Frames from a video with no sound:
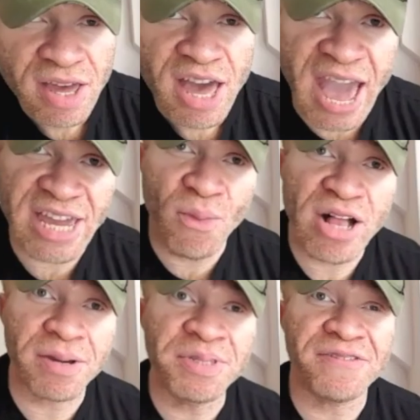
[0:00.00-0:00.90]
Hey,
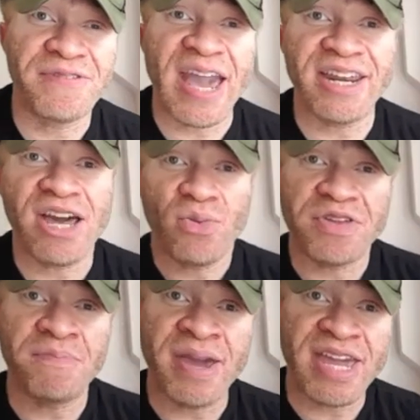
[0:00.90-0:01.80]
welcome to Veda
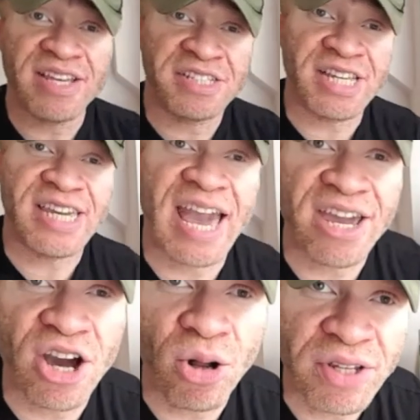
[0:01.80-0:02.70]
with me,
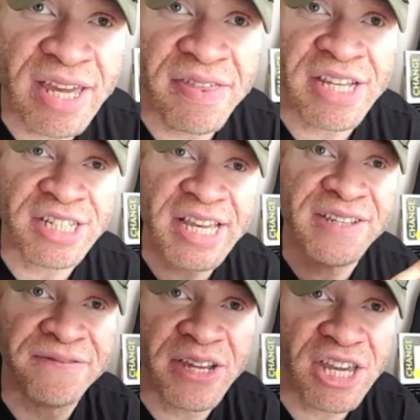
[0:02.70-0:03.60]
CK Golding. This
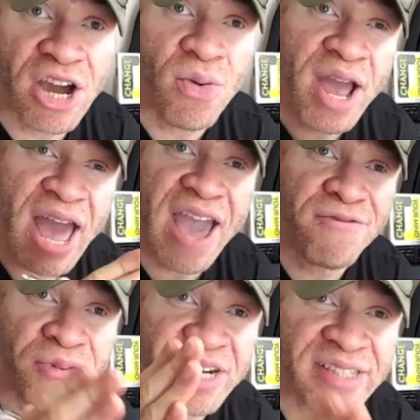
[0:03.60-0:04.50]
is video every